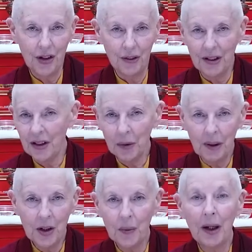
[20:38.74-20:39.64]
jewels,
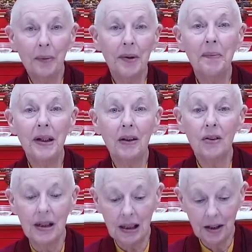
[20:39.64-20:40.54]
otherwise why would we
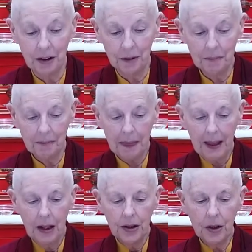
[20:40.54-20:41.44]
continue?
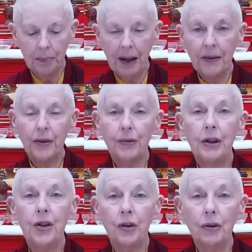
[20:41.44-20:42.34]
So by the three
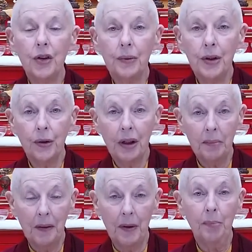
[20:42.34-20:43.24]
jewels, we're talking
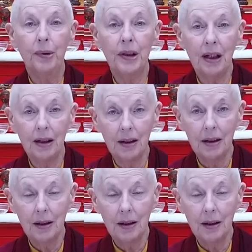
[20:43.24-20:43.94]
about the Buddha,